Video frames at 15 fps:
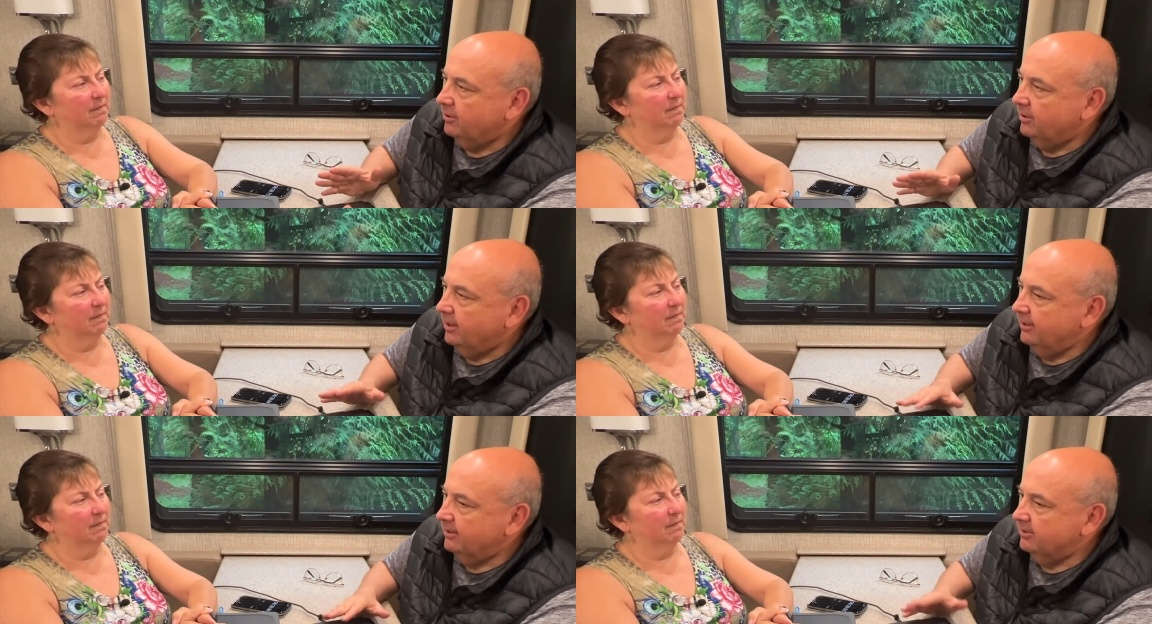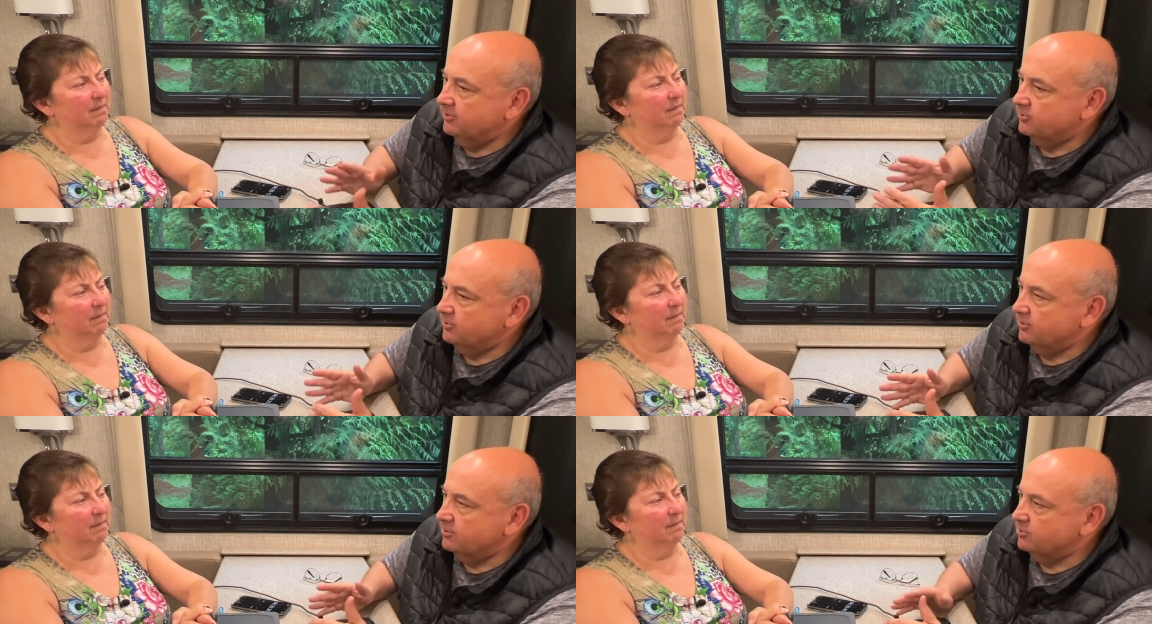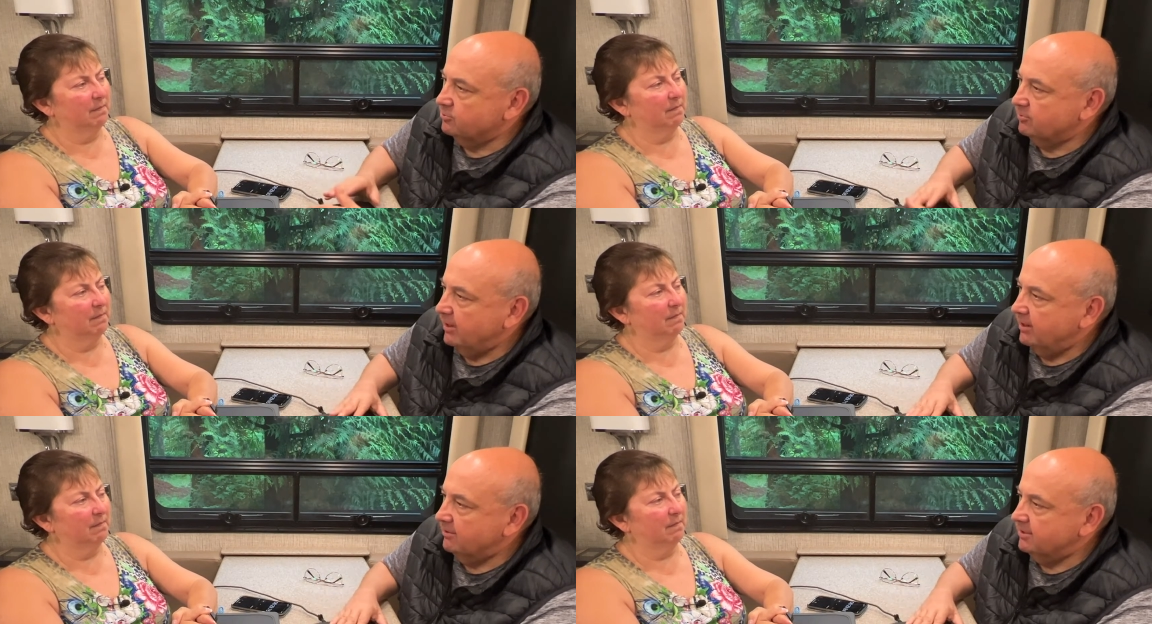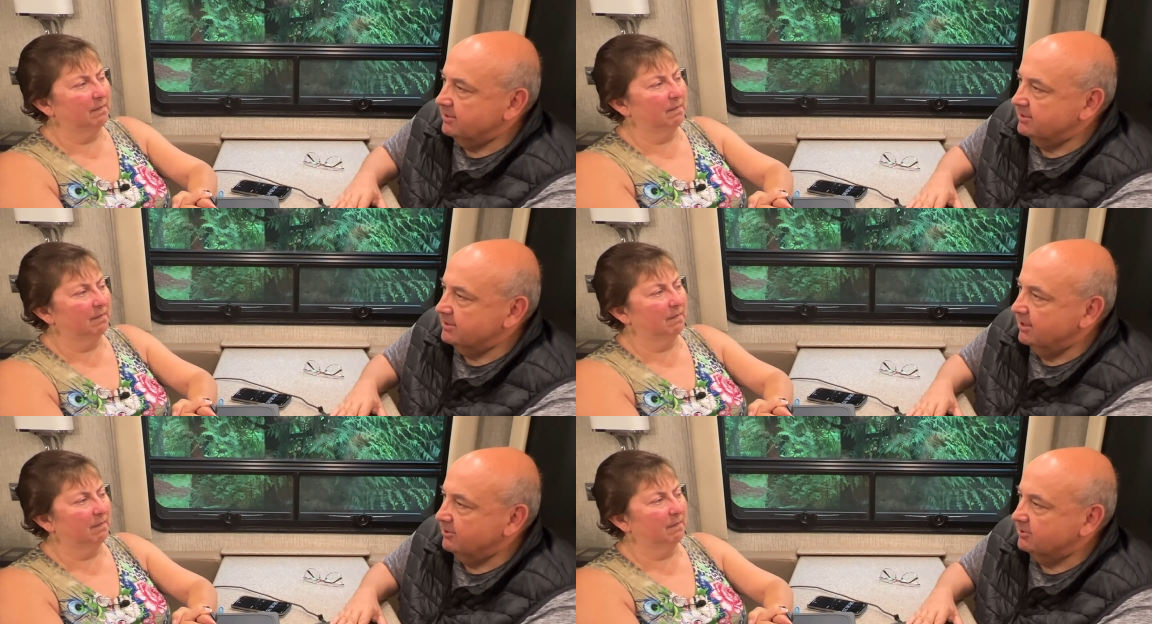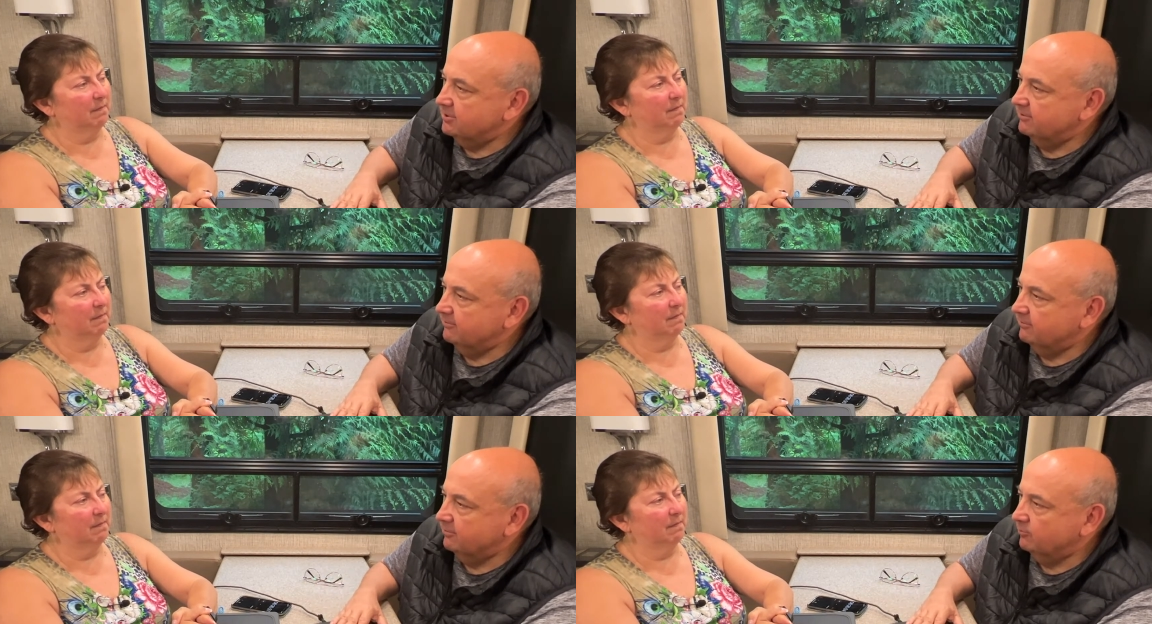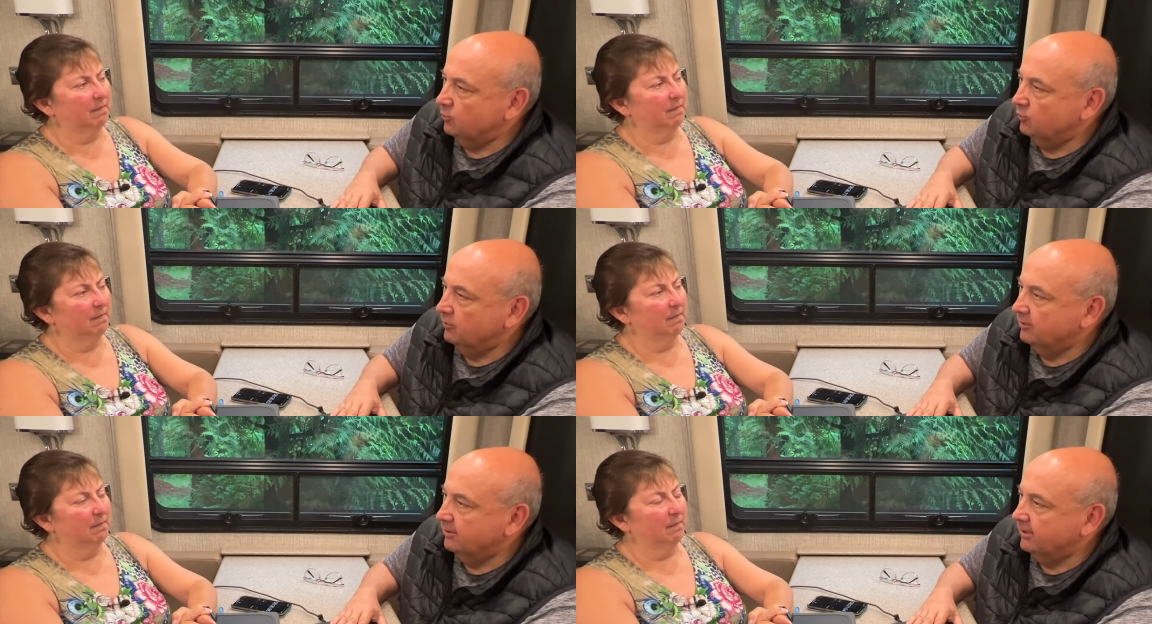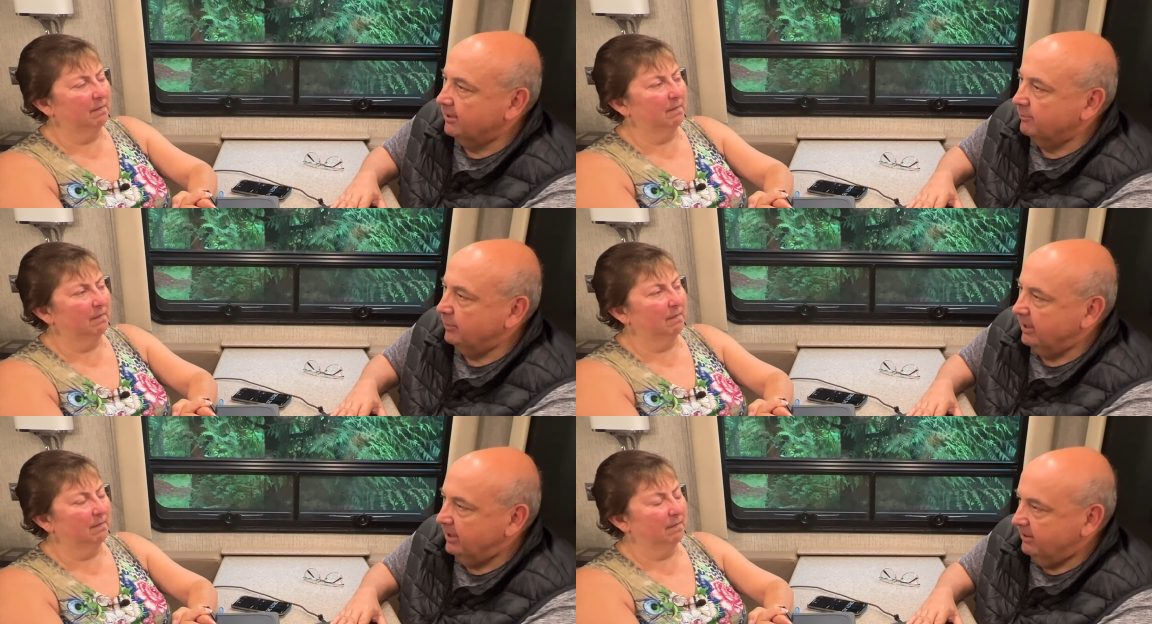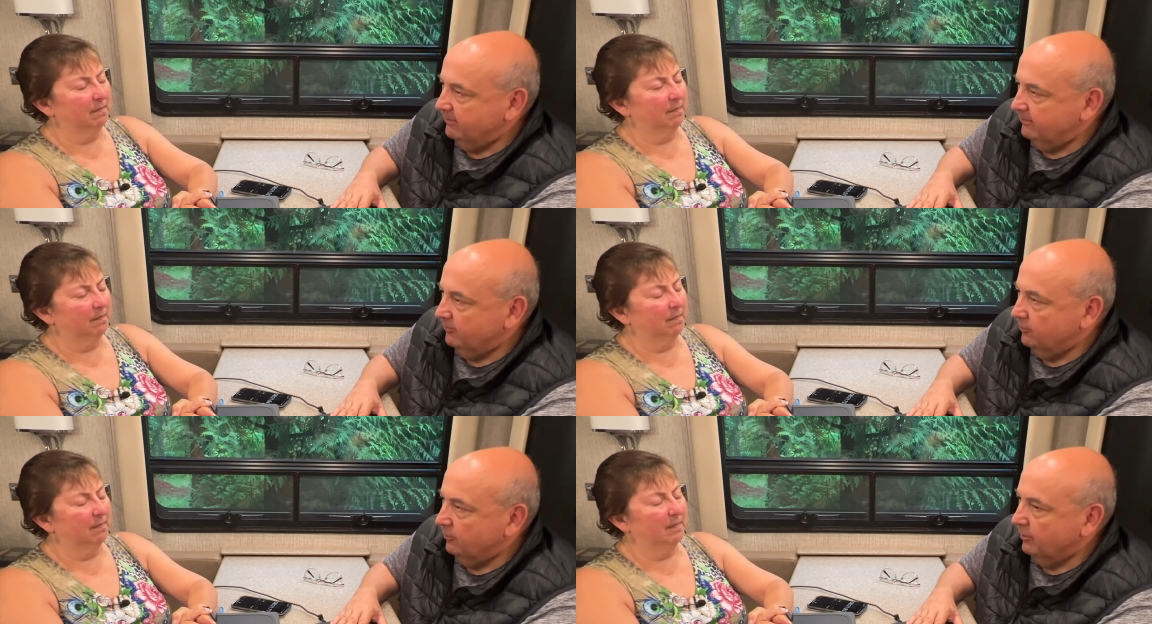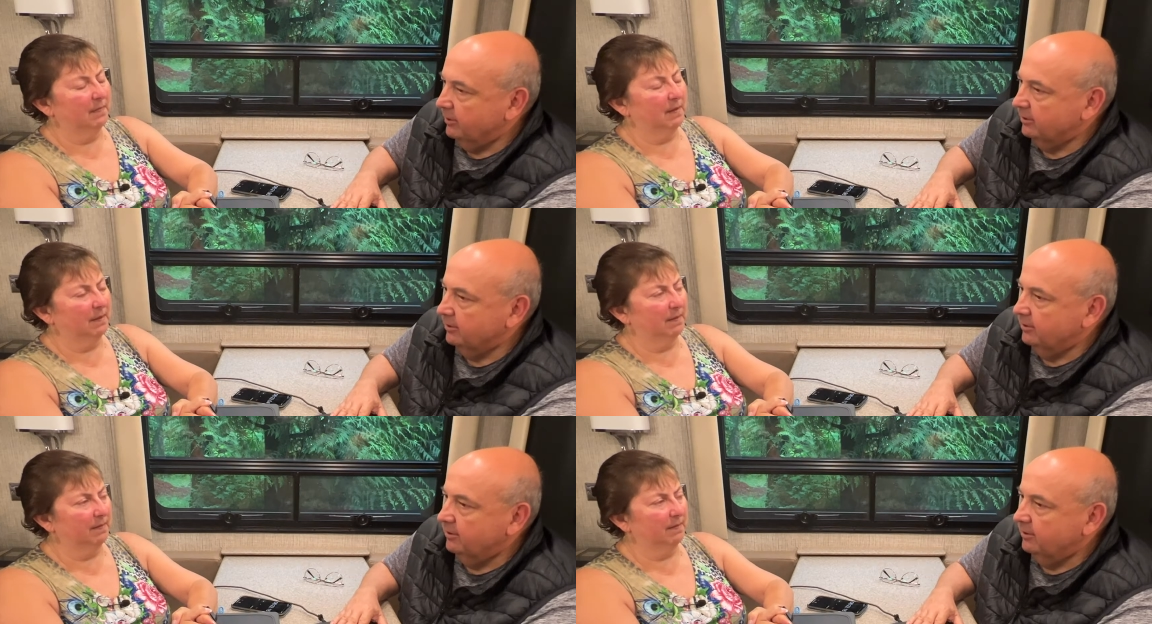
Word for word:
Speaker 1: and then turns around and sells it for more than they paid for it